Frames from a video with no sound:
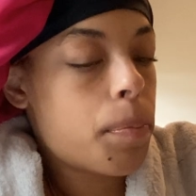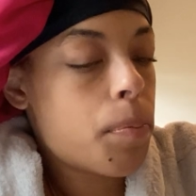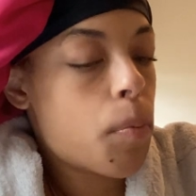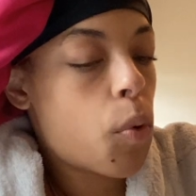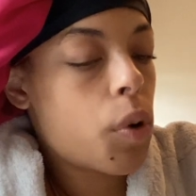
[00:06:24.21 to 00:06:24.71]

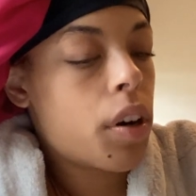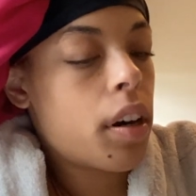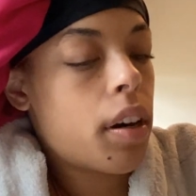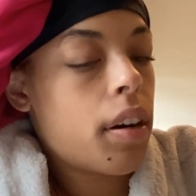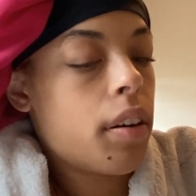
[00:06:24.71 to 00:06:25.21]
more
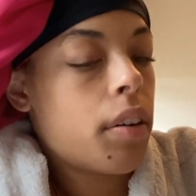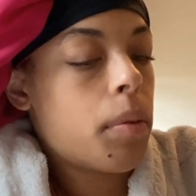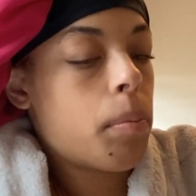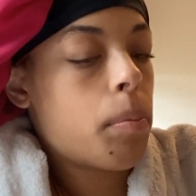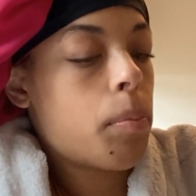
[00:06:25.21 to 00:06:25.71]

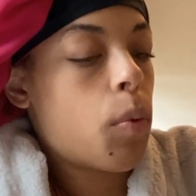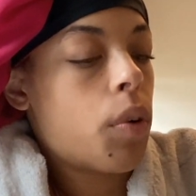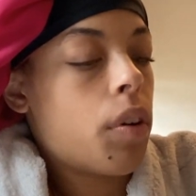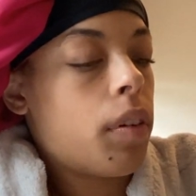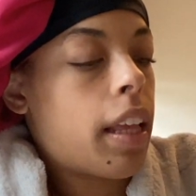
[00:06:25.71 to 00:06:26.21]

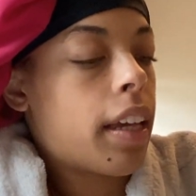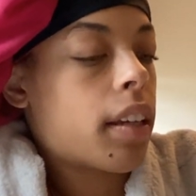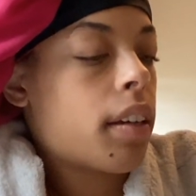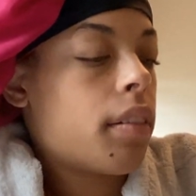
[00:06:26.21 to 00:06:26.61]
like,